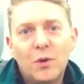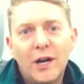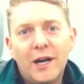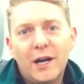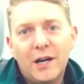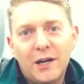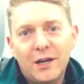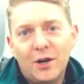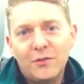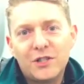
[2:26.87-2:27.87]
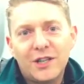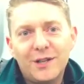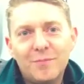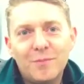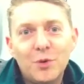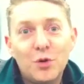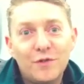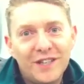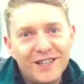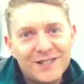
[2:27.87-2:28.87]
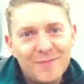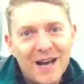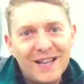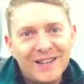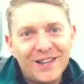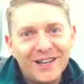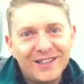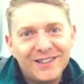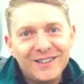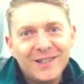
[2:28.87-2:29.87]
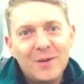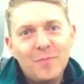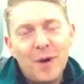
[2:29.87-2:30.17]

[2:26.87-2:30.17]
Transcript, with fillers: where uh, obviously moving is a bad thing, right.